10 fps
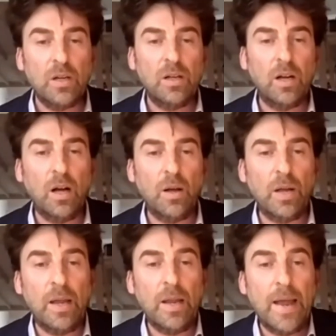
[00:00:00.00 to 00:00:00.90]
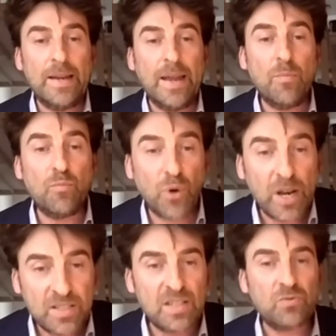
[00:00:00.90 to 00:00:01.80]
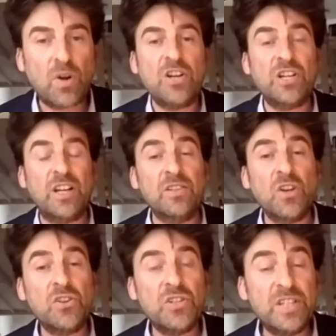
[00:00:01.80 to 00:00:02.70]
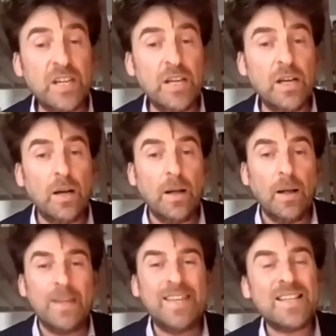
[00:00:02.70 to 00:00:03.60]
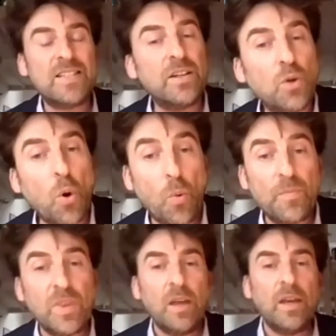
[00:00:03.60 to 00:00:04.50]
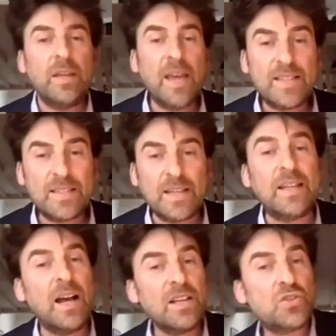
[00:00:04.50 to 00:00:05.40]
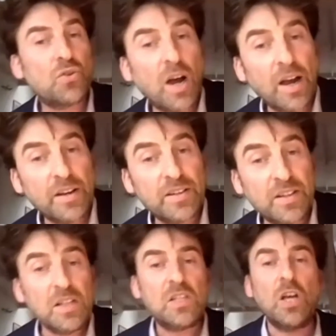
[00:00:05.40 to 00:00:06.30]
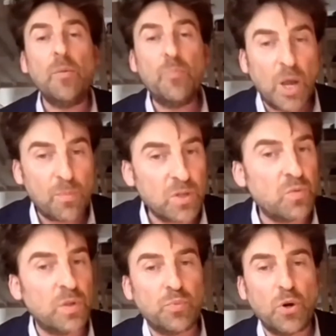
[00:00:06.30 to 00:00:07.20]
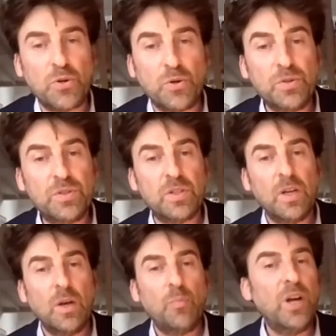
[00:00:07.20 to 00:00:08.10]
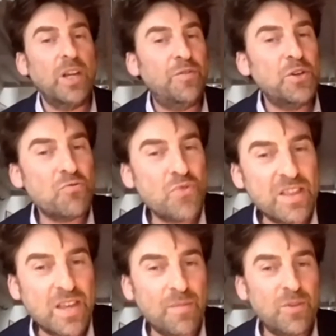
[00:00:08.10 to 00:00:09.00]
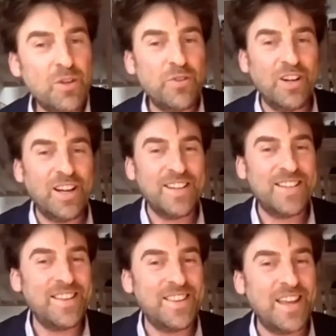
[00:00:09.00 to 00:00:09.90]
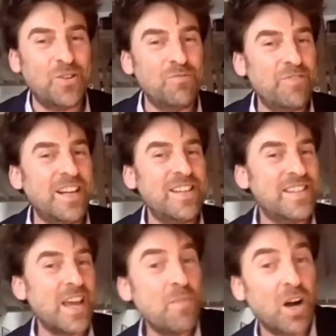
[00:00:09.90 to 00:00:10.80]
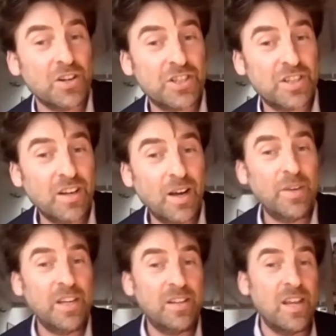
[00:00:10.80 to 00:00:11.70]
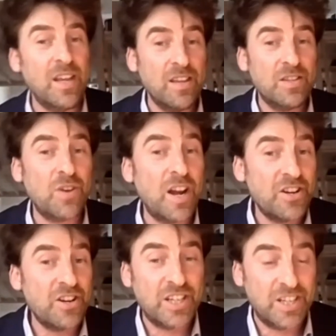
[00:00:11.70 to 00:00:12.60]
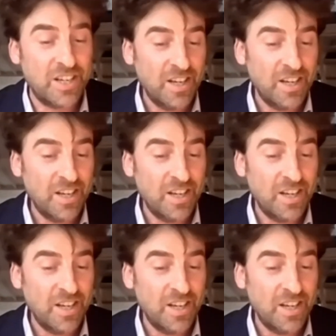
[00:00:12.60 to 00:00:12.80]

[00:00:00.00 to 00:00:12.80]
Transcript: and embrace the strategic uncertainty? Yes and no. Yes, it has tried. Some papers were produced, but if you read them, you realize that they don't really say much. I mean, the strategic